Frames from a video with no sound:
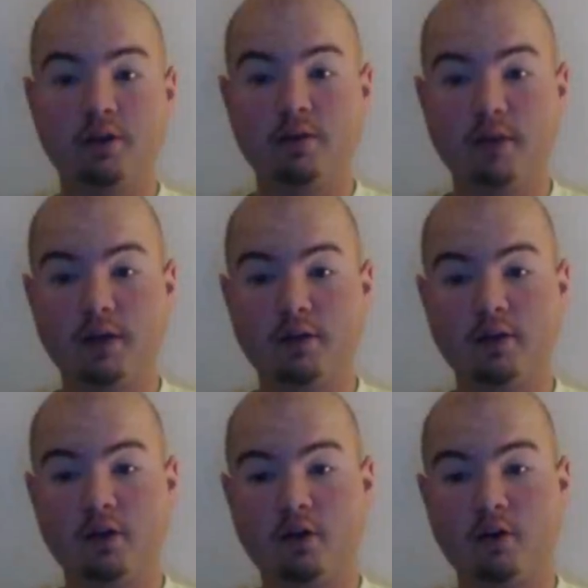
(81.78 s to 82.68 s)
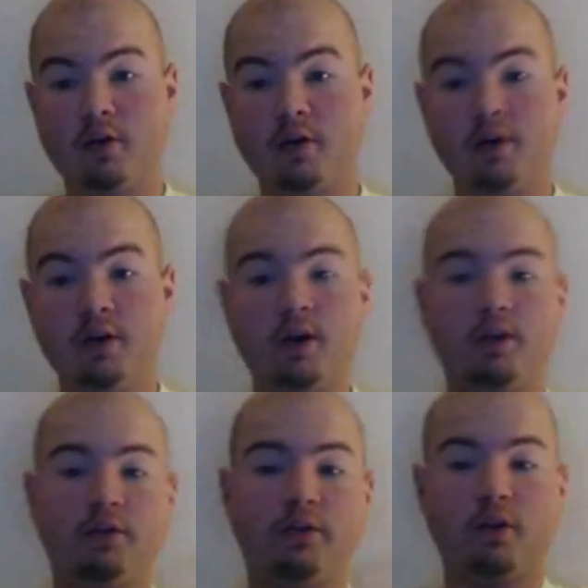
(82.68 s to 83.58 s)
you take the yarn and
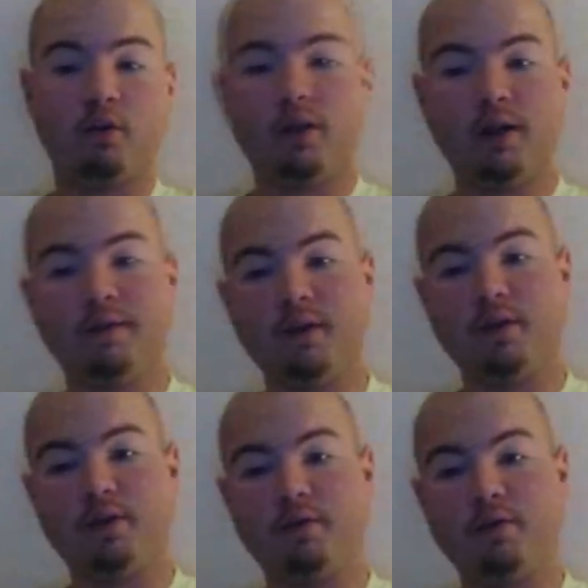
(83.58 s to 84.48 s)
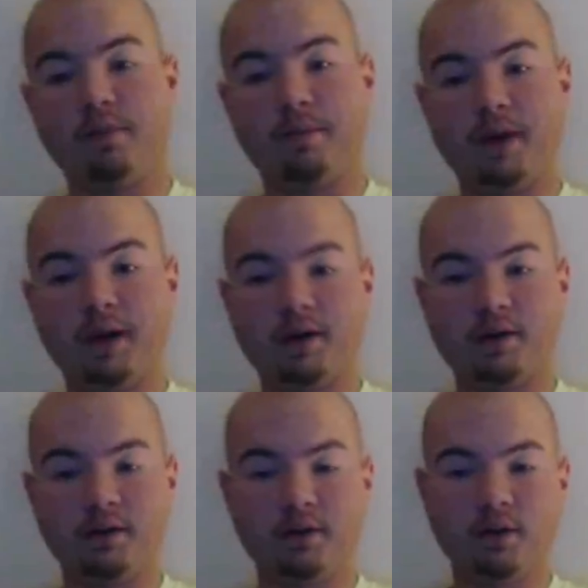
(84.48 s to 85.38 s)
you start weaving it through the
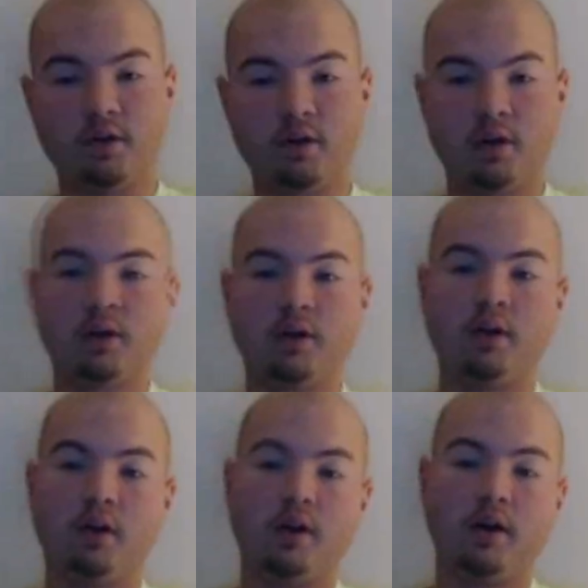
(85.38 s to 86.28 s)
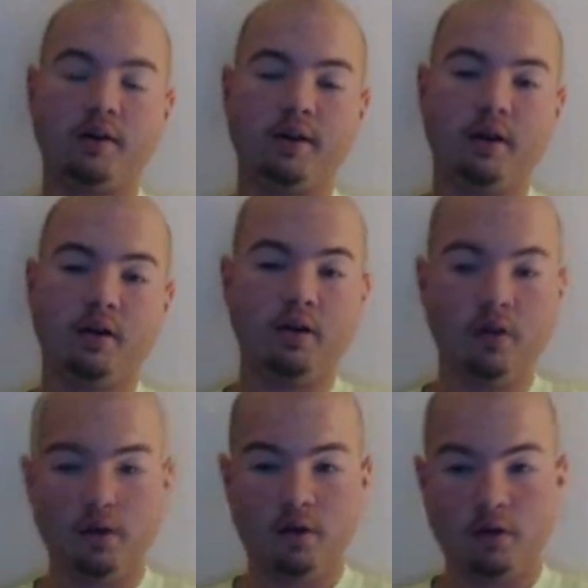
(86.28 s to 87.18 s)
pegs. And then
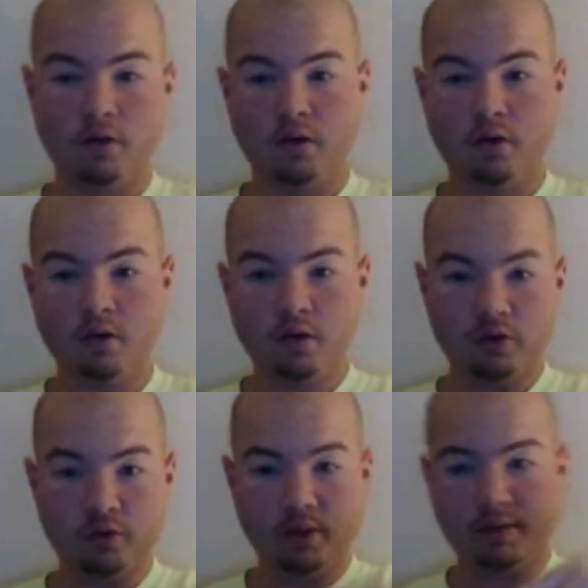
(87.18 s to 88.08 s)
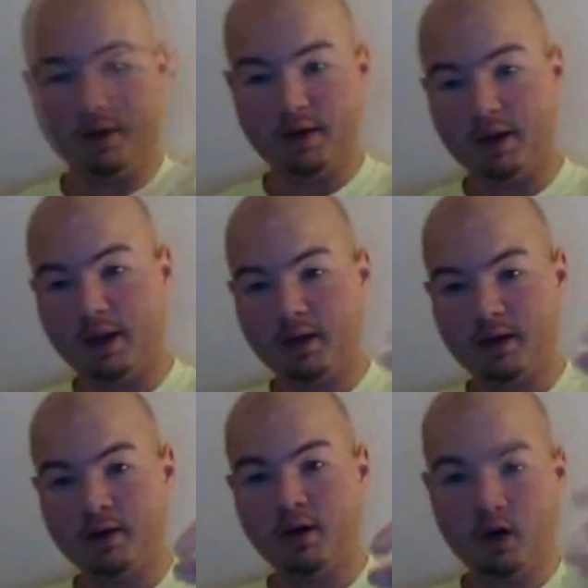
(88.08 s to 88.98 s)
you weave it
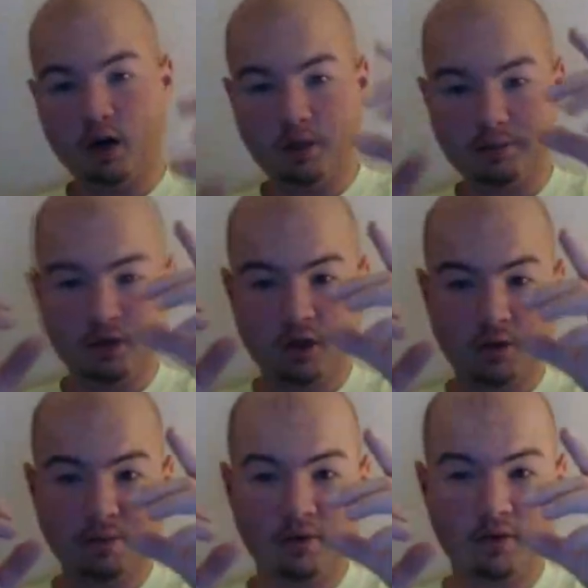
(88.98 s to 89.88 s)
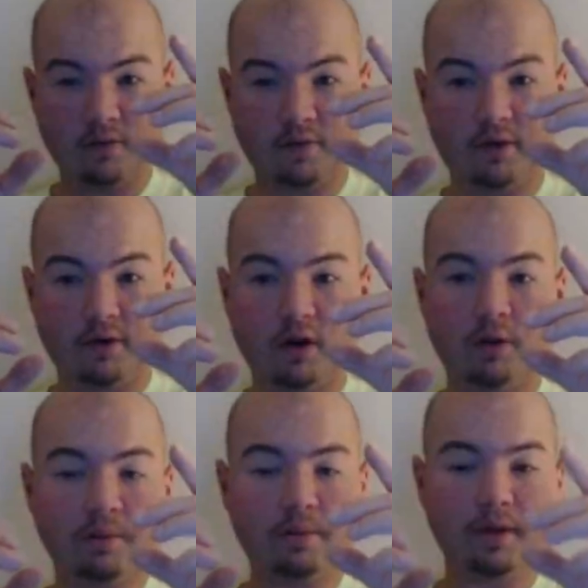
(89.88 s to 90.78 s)
again up top on the very
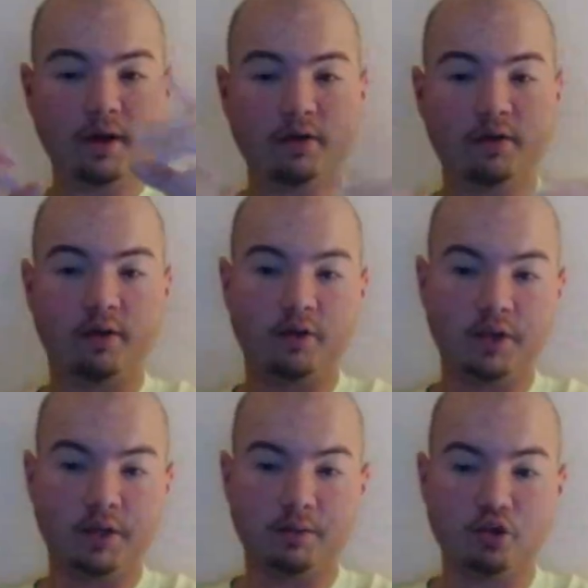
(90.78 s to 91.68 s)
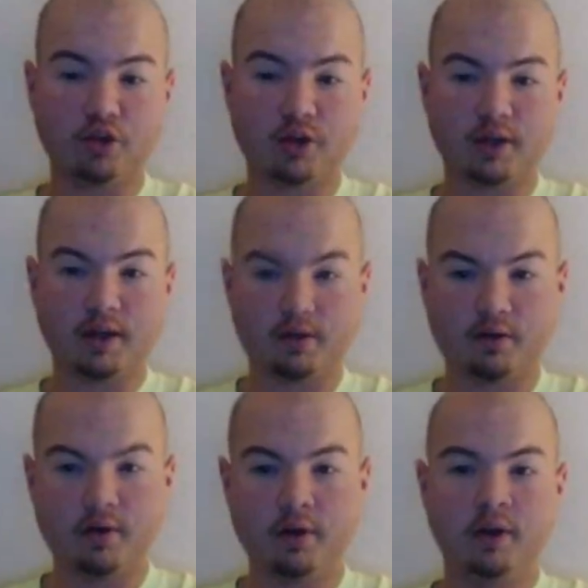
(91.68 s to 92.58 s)
top of the pegs, and then you keep pushing it
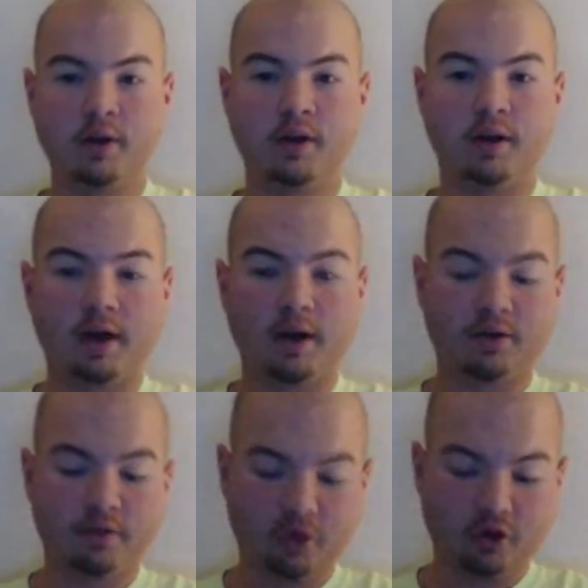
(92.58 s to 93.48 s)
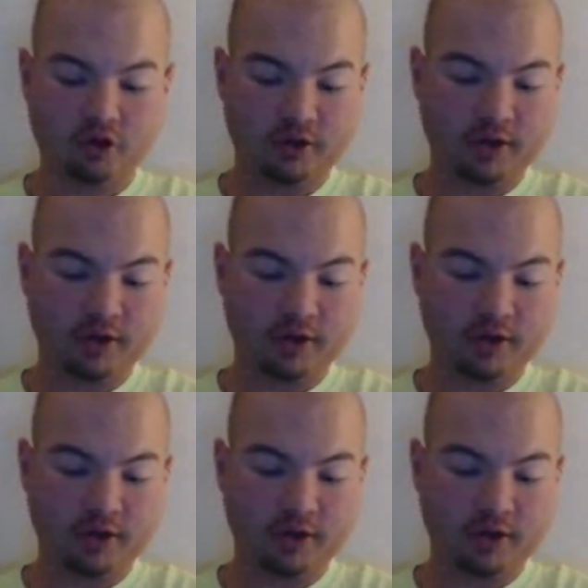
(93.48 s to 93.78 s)
down. And as you push it